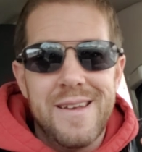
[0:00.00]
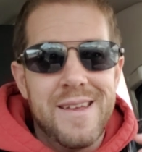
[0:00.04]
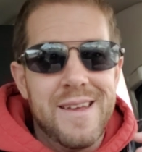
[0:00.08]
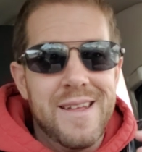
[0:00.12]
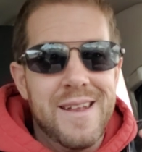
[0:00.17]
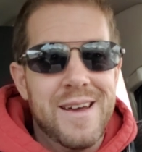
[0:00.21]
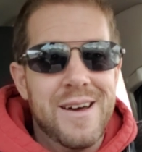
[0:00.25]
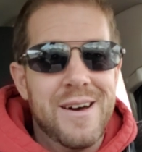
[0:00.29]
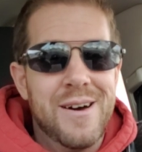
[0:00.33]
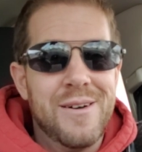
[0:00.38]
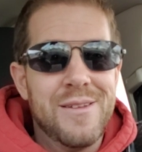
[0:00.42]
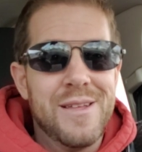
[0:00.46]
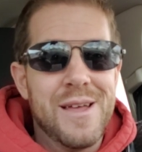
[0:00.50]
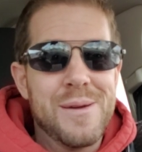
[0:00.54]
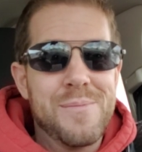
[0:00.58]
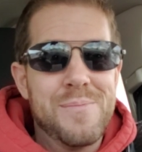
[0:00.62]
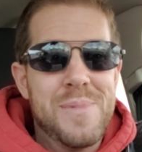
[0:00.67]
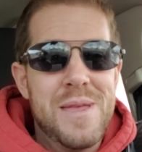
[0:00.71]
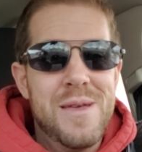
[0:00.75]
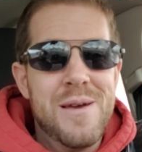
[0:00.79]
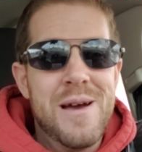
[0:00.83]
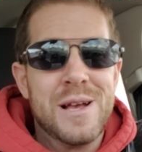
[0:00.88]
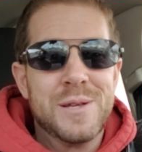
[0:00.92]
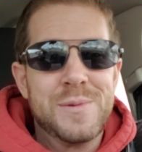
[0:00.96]
You know, like,
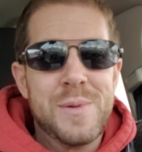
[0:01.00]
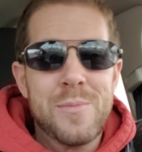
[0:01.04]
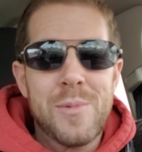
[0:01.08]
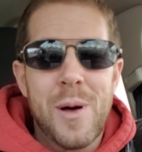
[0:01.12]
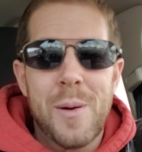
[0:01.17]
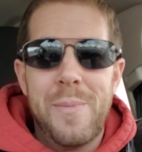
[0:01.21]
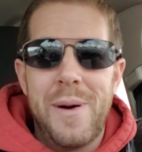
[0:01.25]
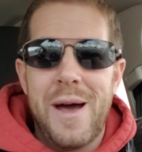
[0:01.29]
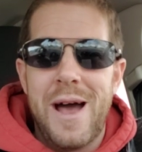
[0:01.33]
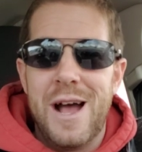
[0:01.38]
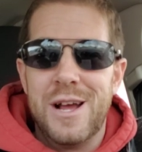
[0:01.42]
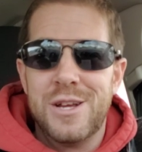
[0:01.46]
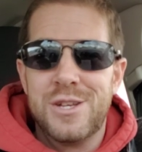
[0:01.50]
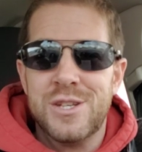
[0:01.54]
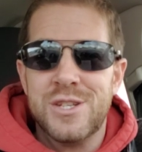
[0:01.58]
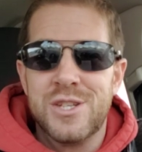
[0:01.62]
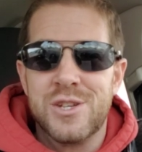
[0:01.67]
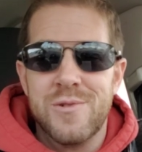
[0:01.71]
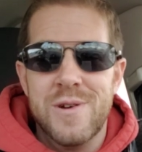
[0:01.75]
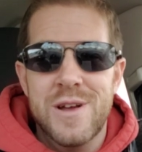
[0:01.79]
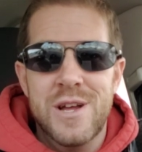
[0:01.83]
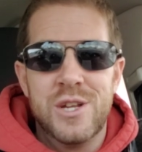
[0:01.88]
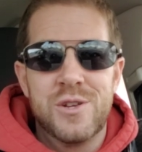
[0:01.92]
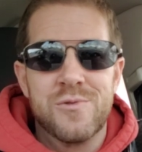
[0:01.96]
you ask people about passions
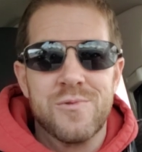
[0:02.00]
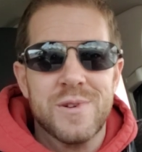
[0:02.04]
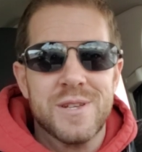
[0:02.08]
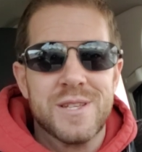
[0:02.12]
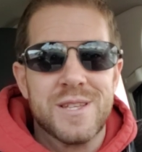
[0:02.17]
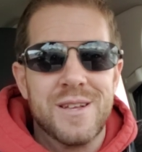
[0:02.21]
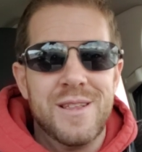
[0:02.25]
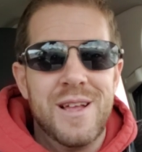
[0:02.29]
or interests.